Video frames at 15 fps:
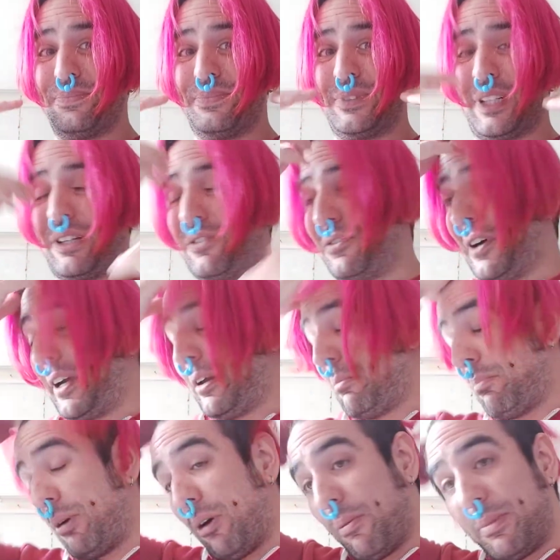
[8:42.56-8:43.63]
Like a
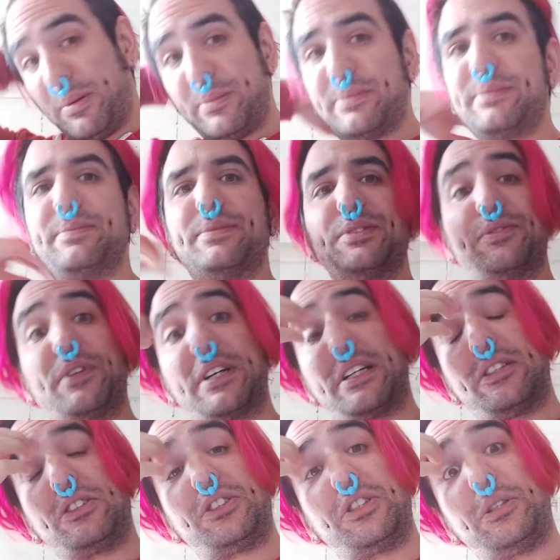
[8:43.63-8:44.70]
fucking bob. It's
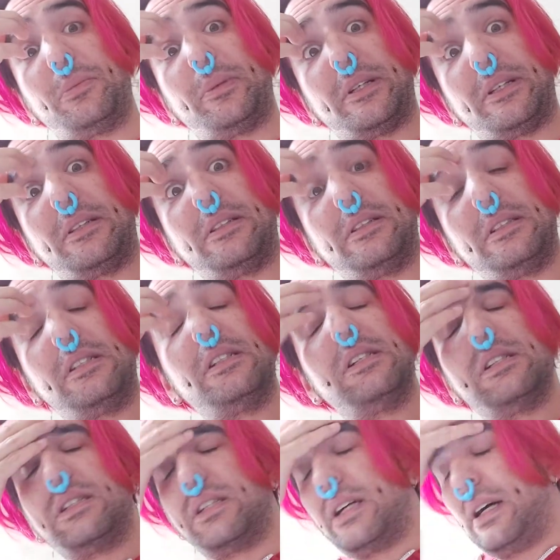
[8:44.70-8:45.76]
fucking stupid.
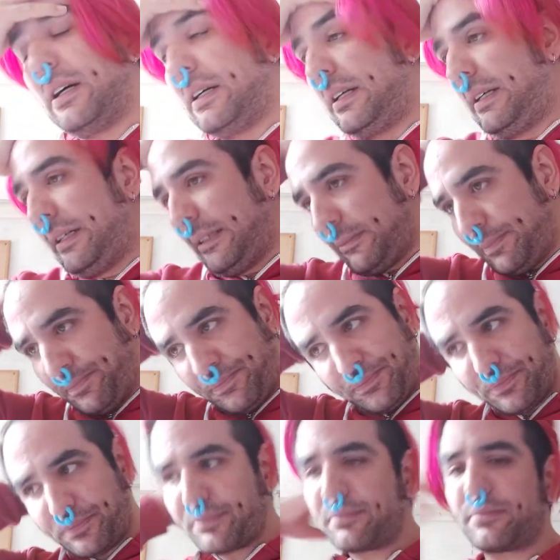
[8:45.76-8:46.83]

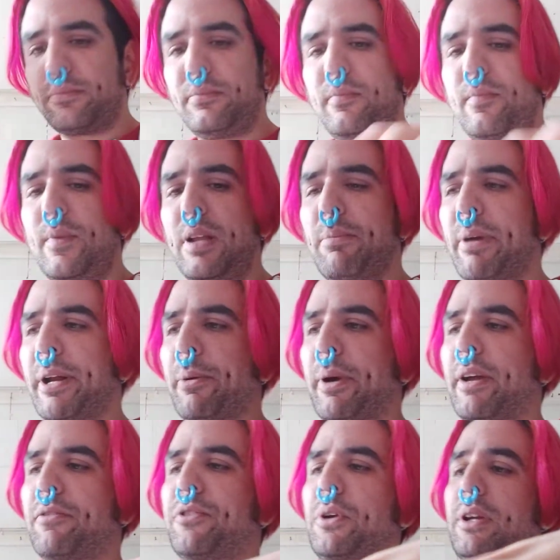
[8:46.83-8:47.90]
But
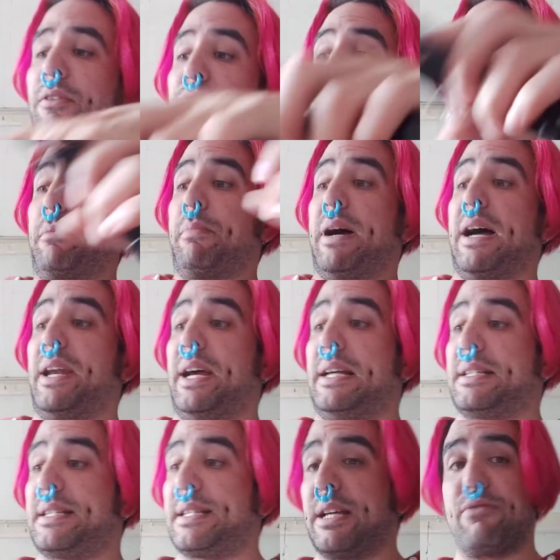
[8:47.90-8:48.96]
anyway, I feel like a fucking
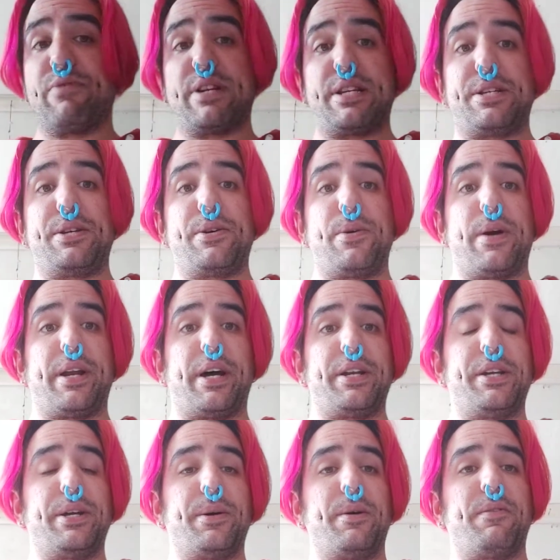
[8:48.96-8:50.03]
badass. I really do. And I
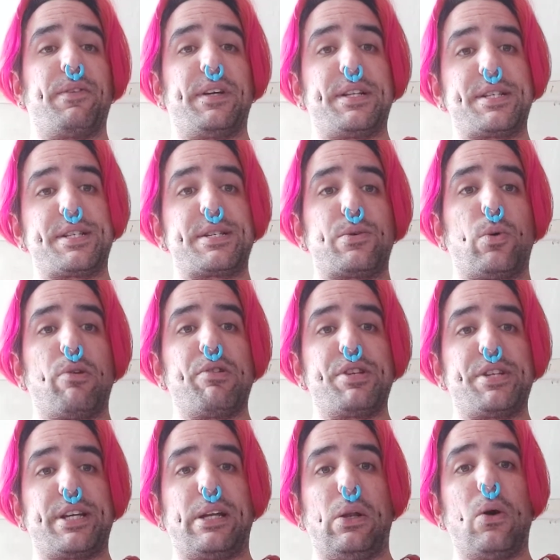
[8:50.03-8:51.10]
don't know if it's
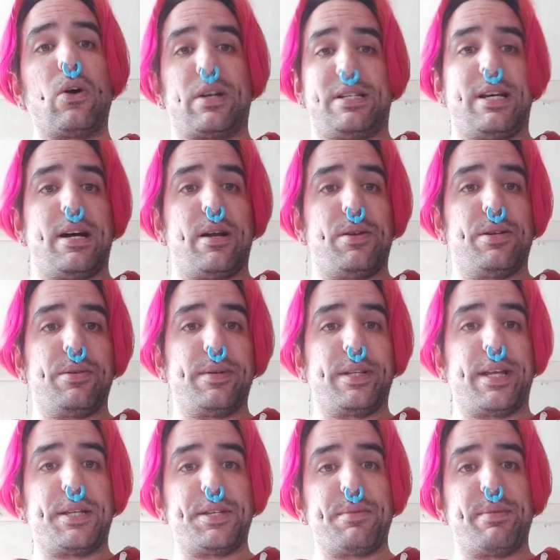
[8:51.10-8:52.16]
quarantine lockdown doing
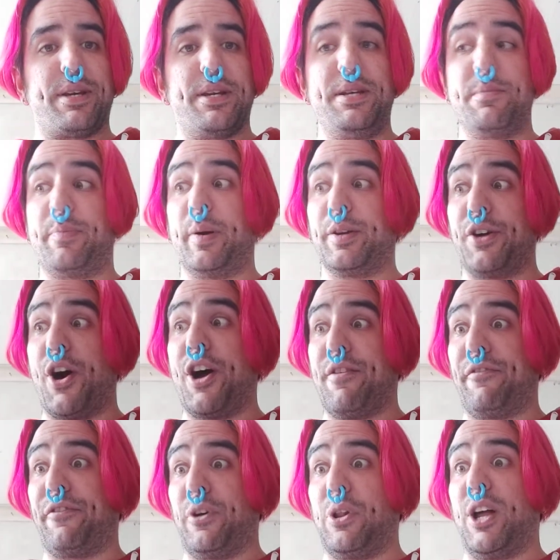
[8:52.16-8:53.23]
that to me, but I
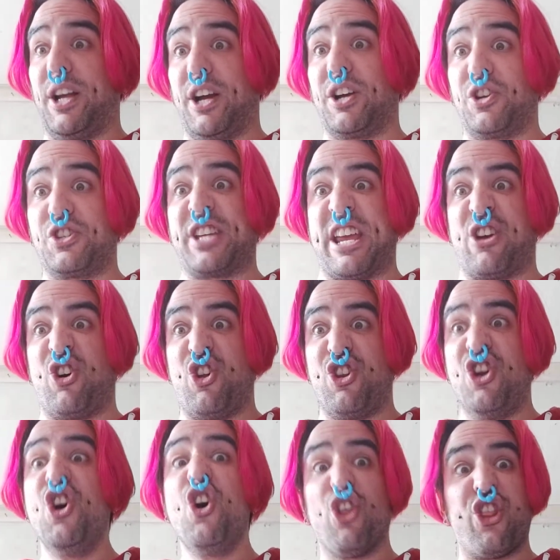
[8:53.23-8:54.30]
feel like I could take on
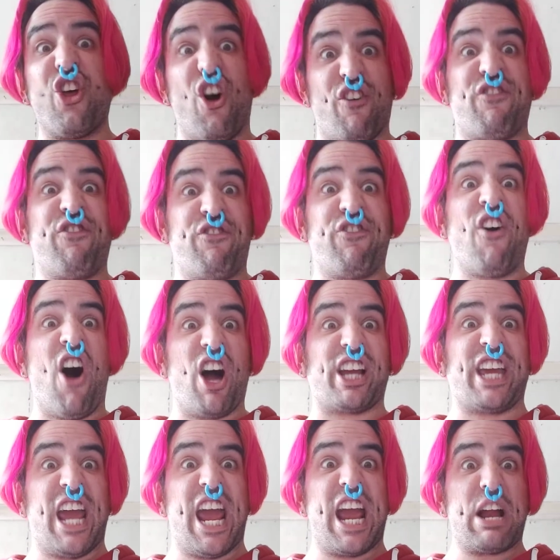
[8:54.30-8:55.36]
the
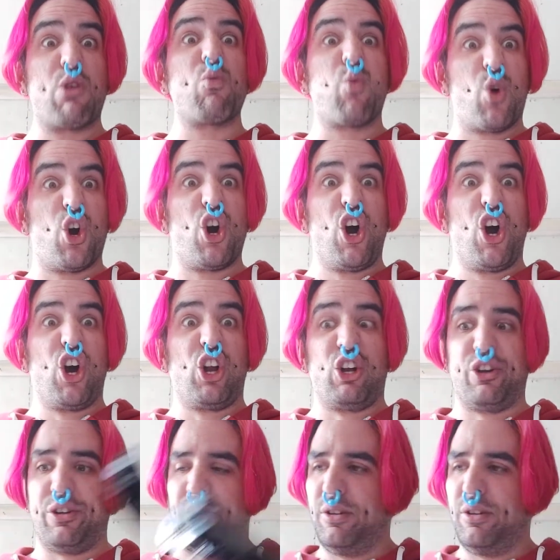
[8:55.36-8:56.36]
fucking world.